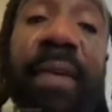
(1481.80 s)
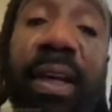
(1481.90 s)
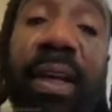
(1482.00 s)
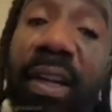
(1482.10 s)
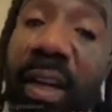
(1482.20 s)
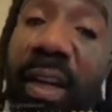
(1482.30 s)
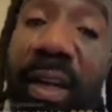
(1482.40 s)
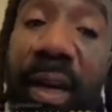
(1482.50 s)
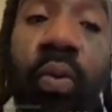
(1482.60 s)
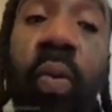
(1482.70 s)
is fucking
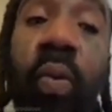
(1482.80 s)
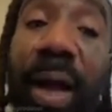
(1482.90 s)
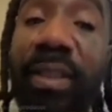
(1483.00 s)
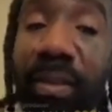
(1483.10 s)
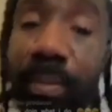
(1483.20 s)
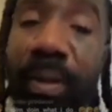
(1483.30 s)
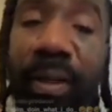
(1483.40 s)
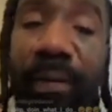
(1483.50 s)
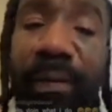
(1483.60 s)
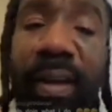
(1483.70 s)
the nigga that's washing
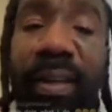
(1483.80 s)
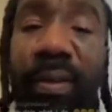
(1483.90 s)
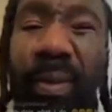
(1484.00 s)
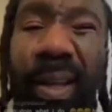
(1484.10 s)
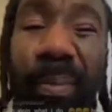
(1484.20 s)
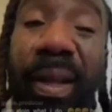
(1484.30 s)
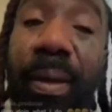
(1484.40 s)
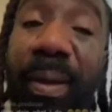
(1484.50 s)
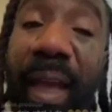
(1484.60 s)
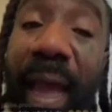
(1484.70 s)
the motherfuckers.
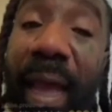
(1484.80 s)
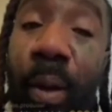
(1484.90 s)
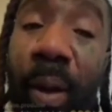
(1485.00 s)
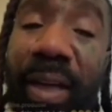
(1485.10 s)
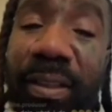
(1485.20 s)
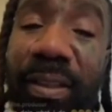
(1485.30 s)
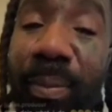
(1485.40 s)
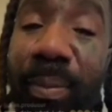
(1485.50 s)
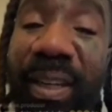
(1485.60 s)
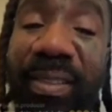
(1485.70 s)
Blah blah be hand
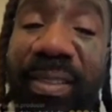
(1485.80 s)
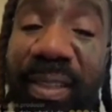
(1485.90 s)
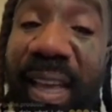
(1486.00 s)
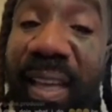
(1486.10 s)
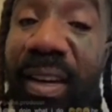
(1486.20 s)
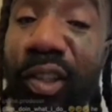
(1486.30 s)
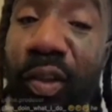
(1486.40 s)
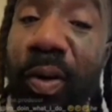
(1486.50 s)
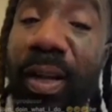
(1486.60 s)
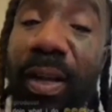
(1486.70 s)
washing them in the sink
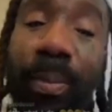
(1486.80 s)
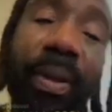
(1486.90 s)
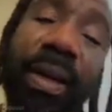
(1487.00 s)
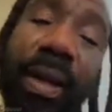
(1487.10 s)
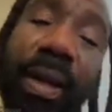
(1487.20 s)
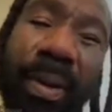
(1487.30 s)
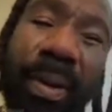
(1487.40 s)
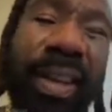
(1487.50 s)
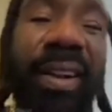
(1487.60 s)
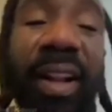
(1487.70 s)
in the toilet. Blah
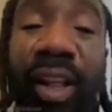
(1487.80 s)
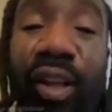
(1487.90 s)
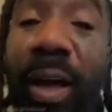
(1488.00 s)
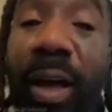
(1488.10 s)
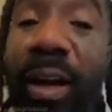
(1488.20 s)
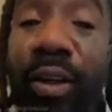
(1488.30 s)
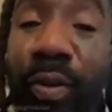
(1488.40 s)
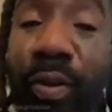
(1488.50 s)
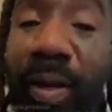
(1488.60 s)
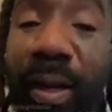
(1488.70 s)
like blah. You
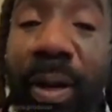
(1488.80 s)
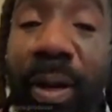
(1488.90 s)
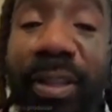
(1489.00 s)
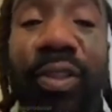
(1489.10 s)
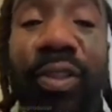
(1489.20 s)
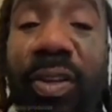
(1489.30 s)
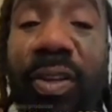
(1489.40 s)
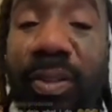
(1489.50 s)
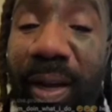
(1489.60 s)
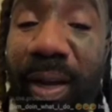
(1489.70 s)
got on toilet wash
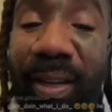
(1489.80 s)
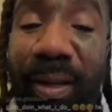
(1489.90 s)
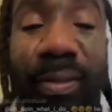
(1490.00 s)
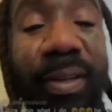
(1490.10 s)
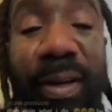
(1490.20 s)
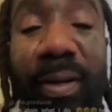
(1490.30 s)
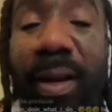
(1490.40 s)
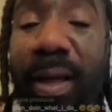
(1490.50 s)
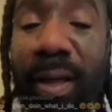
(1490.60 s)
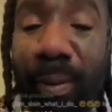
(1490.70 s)
drawers right now.
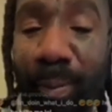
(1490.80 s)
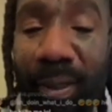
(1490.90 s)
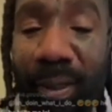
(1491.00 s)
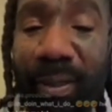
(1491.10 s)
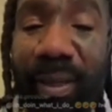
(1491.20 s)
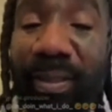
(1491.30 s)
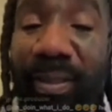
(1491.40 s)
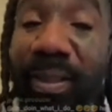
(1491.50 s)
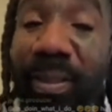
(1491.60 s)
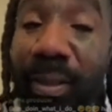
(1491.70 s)
Done like
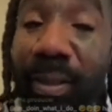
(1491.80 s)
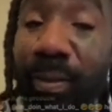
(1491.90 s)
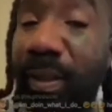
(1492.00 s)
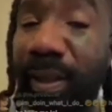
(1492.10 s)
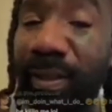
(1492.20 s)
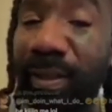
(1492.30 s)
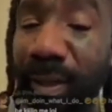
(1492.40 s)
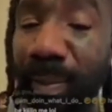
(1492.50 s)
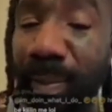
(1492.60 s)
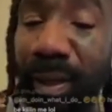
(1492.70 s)
blah. Like shut your weird
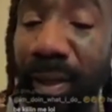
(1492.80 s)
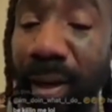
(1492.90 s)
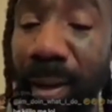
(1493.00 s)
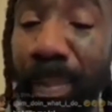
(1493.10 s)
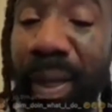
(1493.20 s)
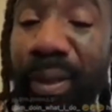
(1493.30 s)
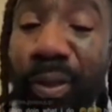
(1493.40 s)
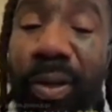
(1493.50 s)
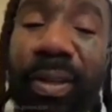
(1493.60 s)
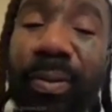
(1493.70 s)
ass up. Blah.
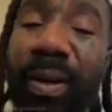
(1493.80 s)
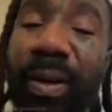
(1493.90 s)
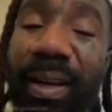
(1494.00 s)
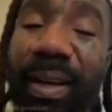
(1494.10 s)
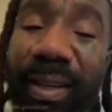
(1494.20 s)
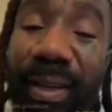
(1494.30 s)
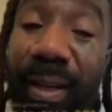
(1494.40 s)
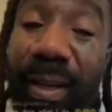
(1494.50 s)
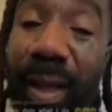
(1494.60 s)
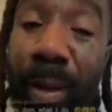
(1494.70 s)
Big drawers wearing
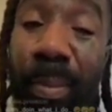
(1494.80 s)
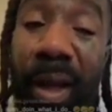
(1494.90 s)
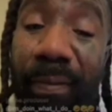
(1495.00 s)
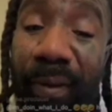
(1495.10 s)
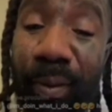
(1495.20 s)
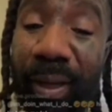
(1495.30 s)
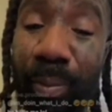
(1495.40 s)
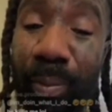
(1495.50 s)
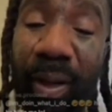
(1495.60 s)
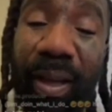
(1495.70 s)
that nigga. Look how buff
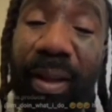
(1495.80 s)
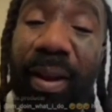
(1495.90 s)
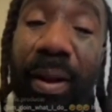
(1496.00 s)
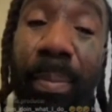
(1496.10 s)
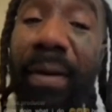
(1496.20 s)
you is. Blah.